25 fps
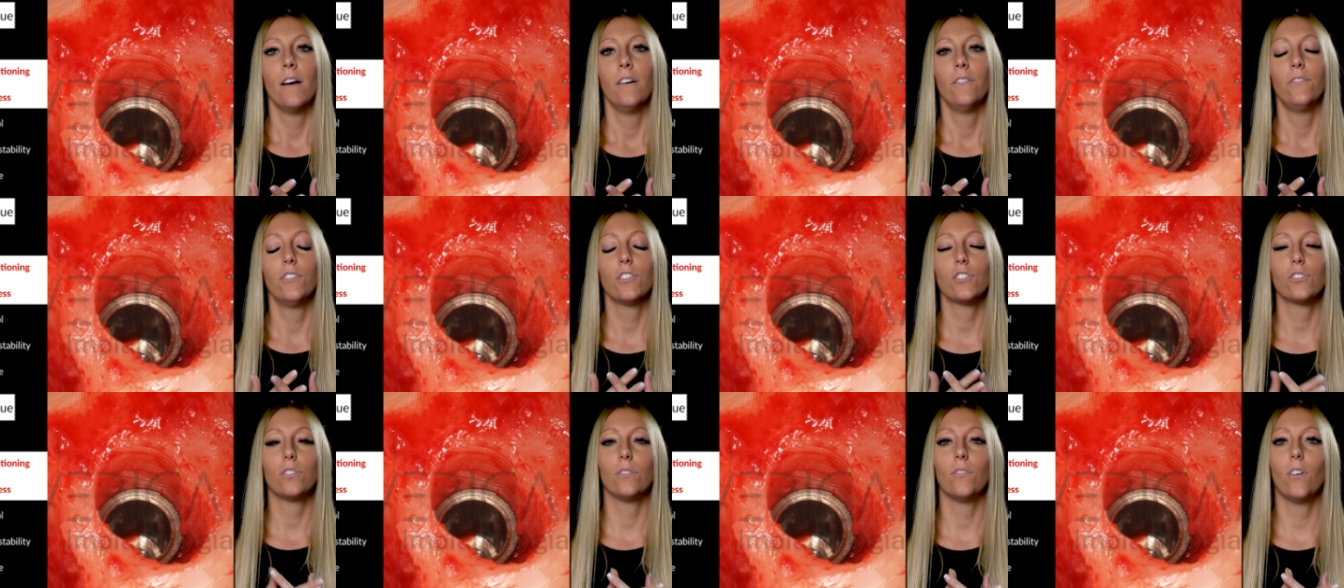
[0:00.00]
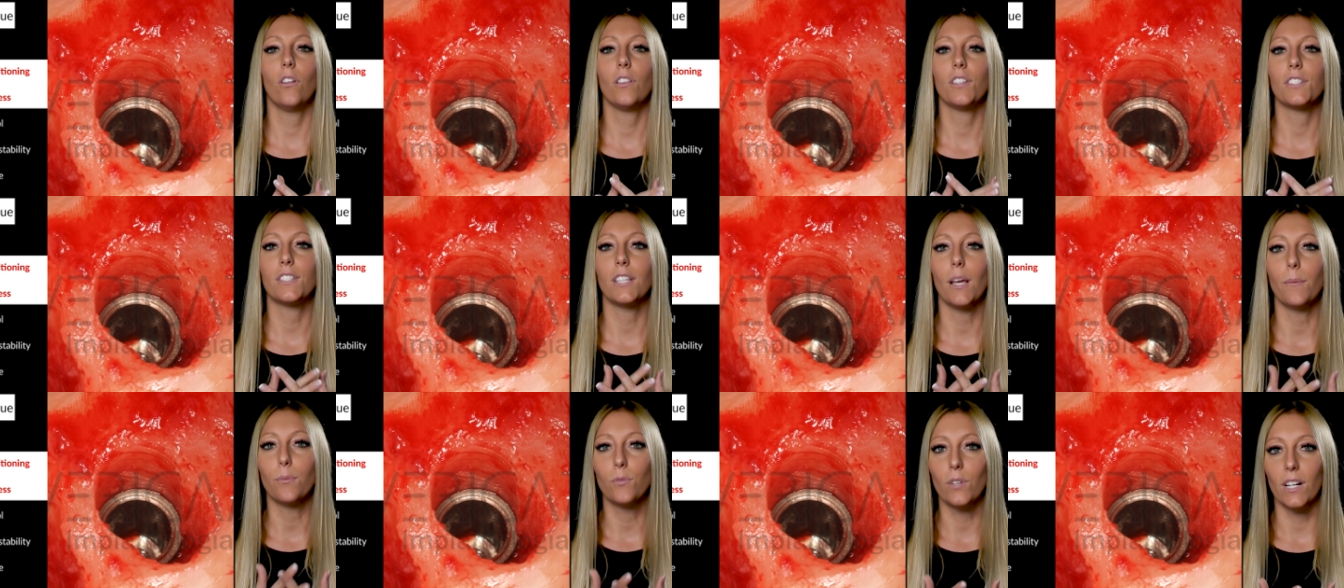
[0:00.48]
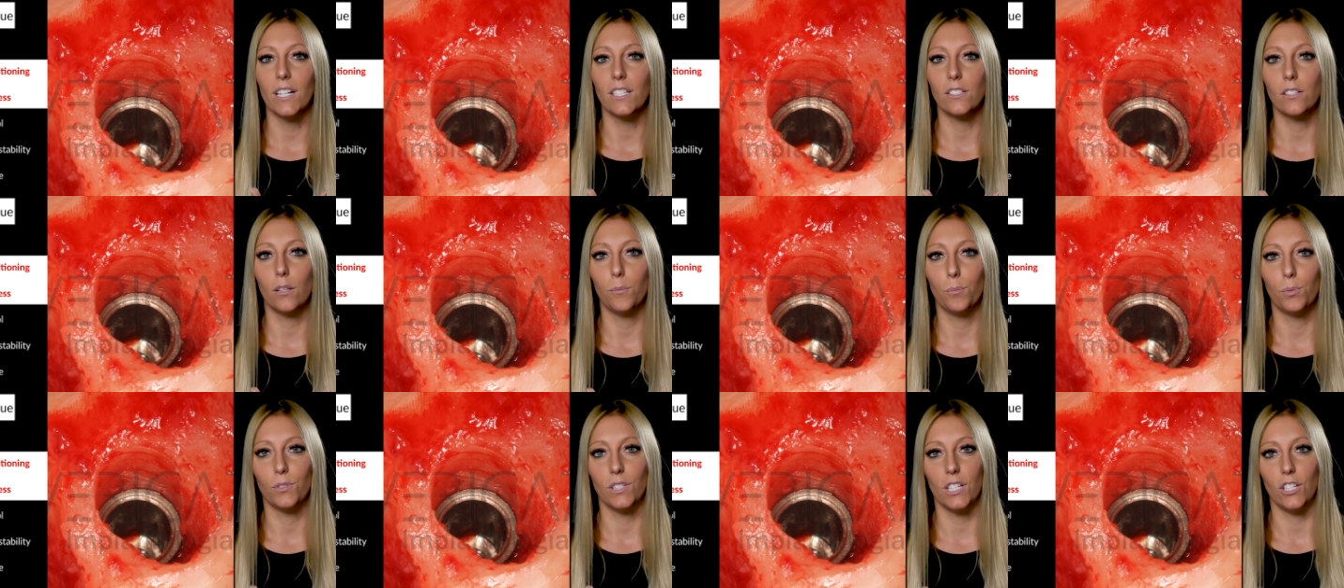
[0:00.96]
First of all, the
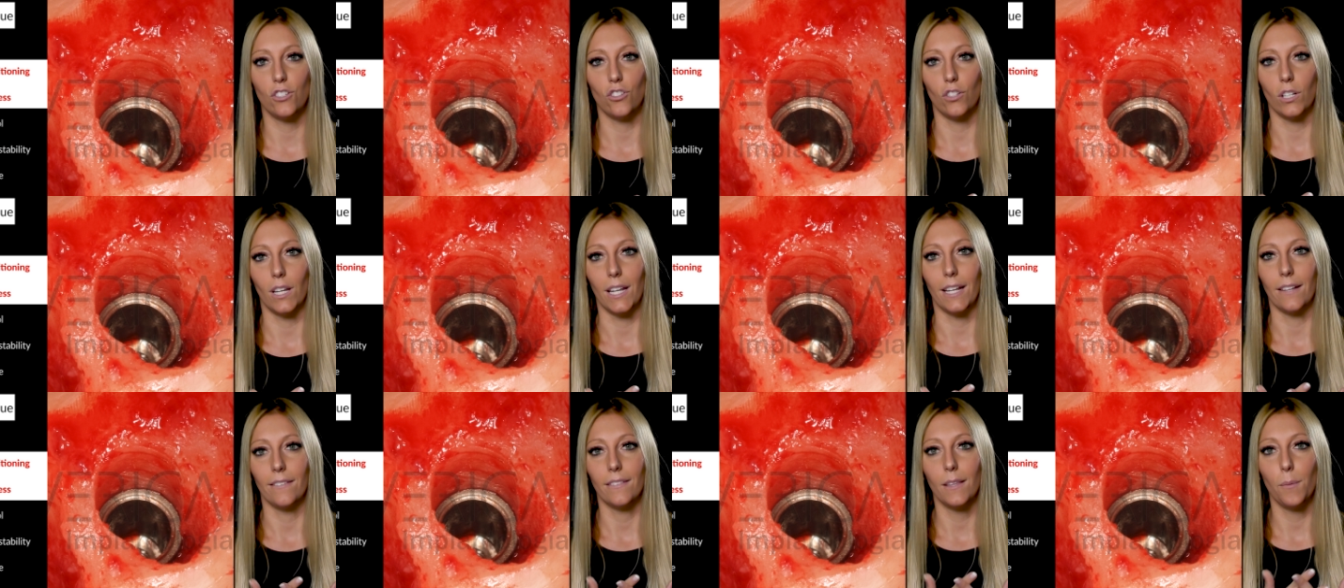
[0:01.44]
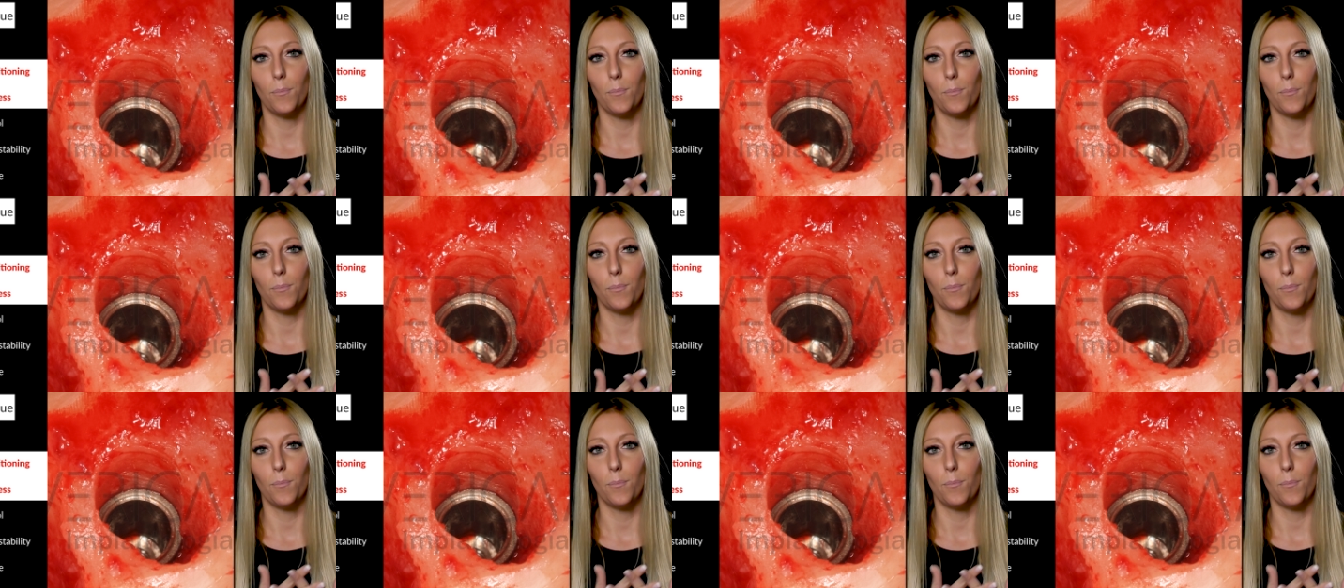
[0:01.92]
subcrestal positioning.